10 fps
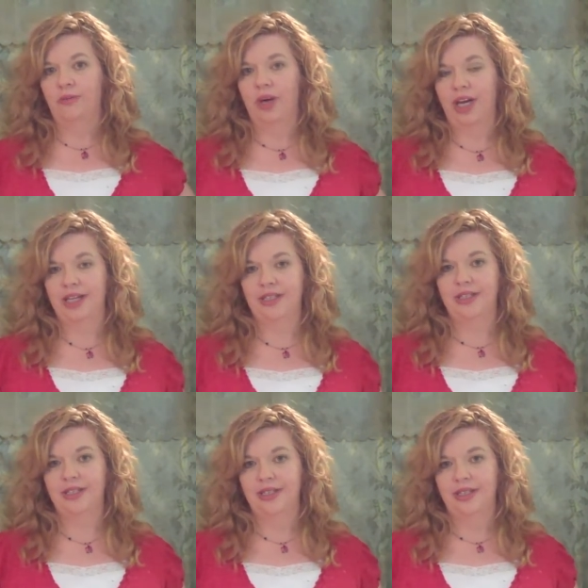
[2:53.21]
product.
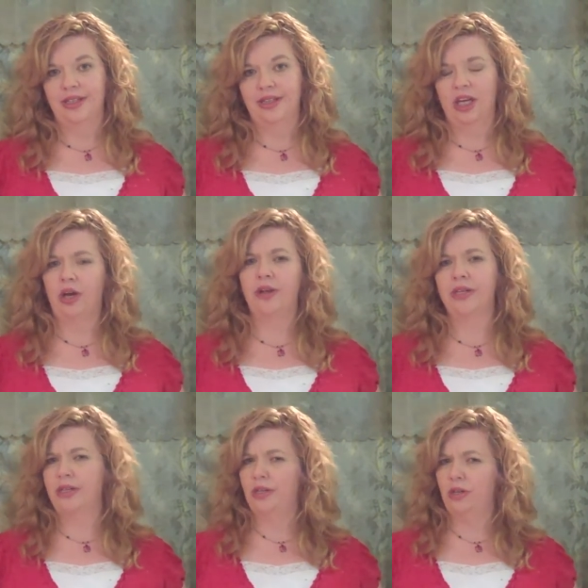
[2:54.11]
They called
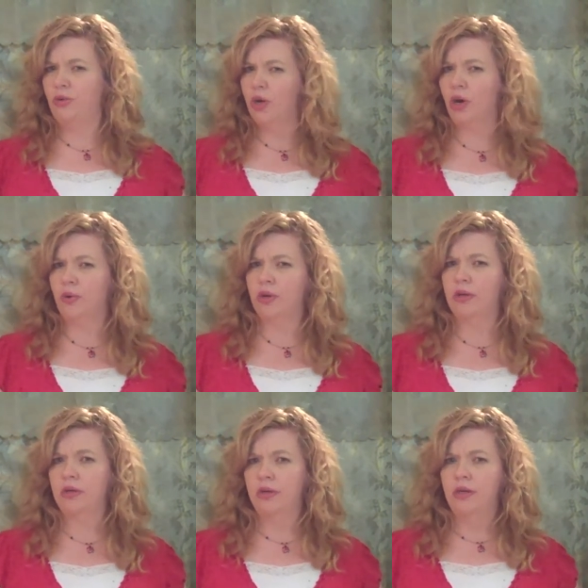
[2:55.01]
it New Coke.
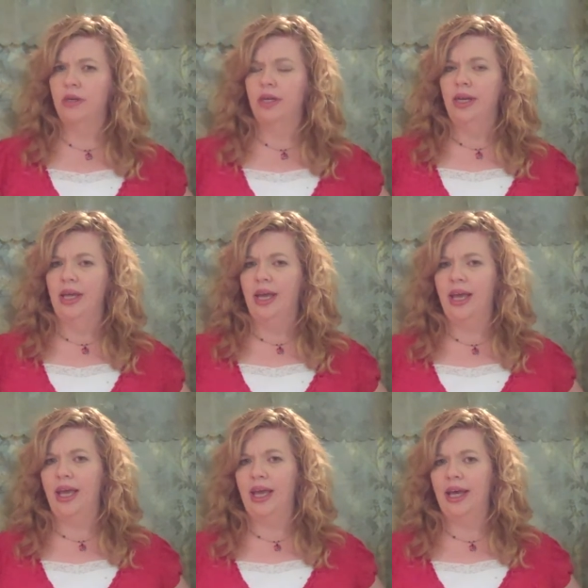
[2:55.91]

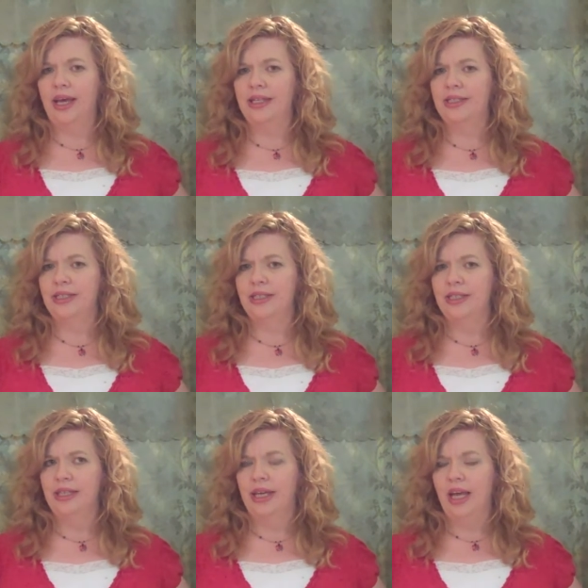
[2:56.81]
And
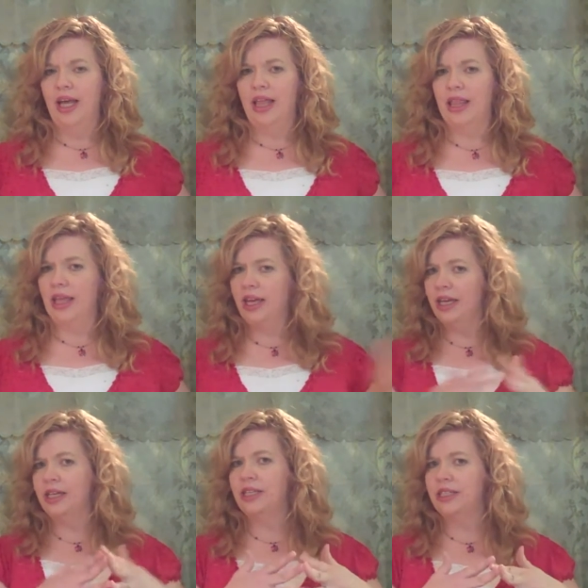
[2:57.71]
they
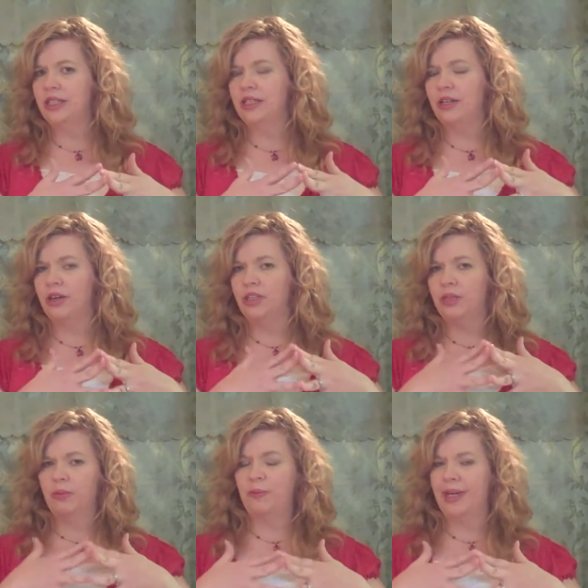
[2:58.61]
didn't listen to their
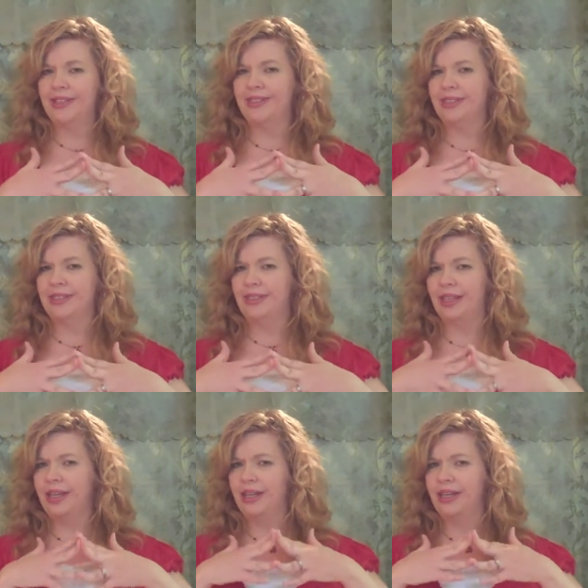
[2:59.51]
customer base, and
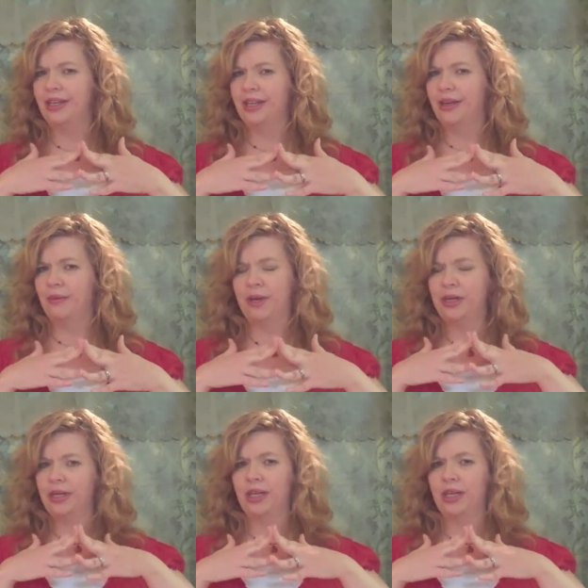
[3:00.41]
they didn't apparently